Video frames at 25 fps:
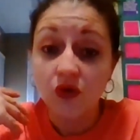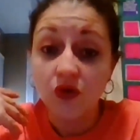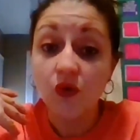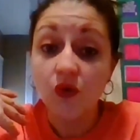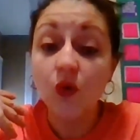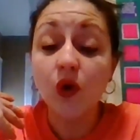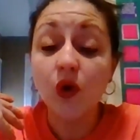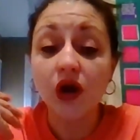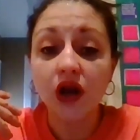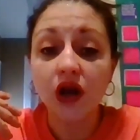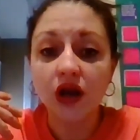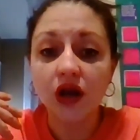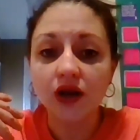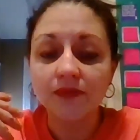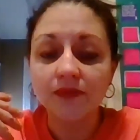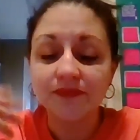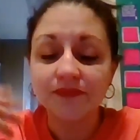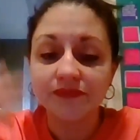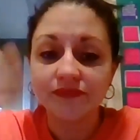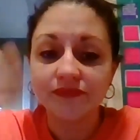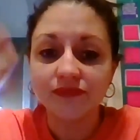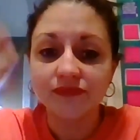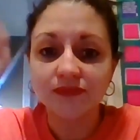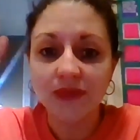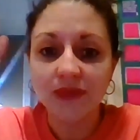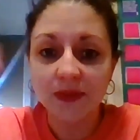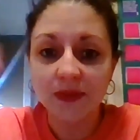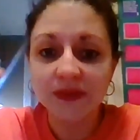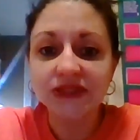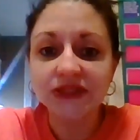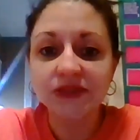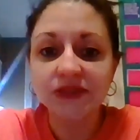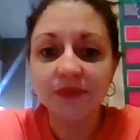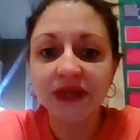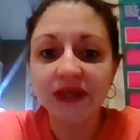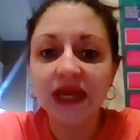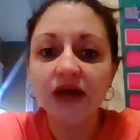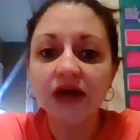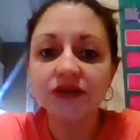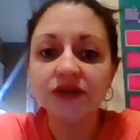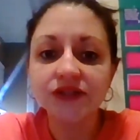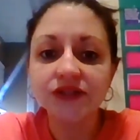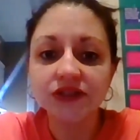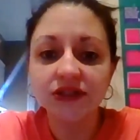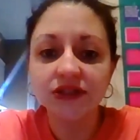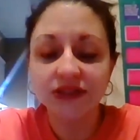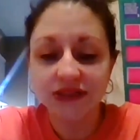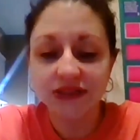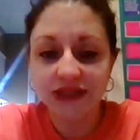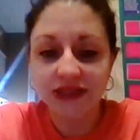Or maybe somebody else
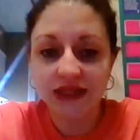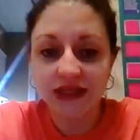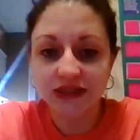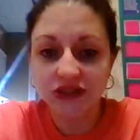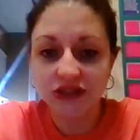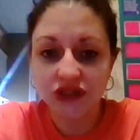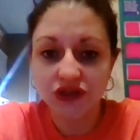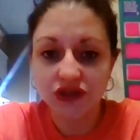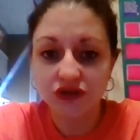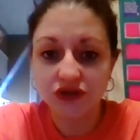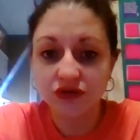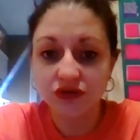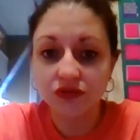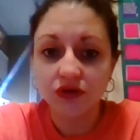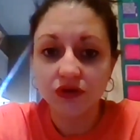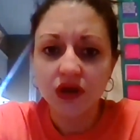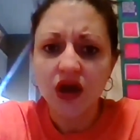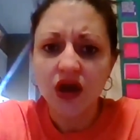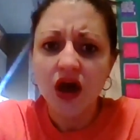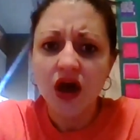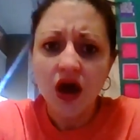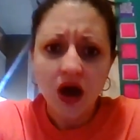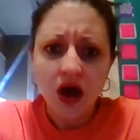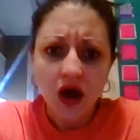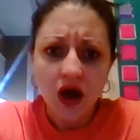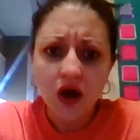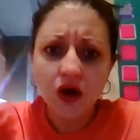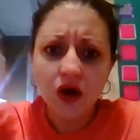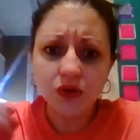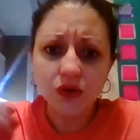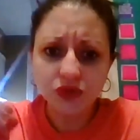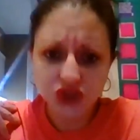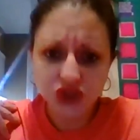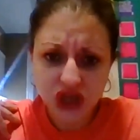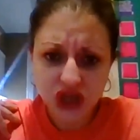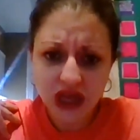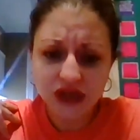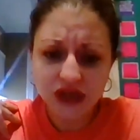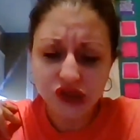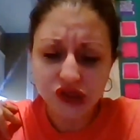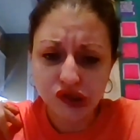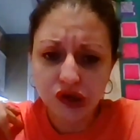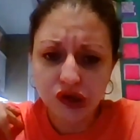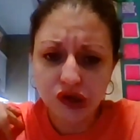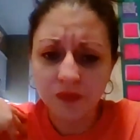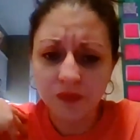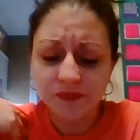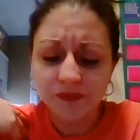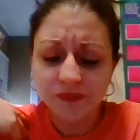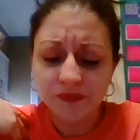could say to you, Oh, Jen, you
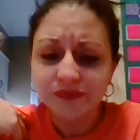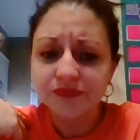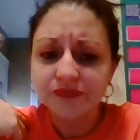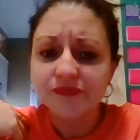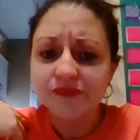know,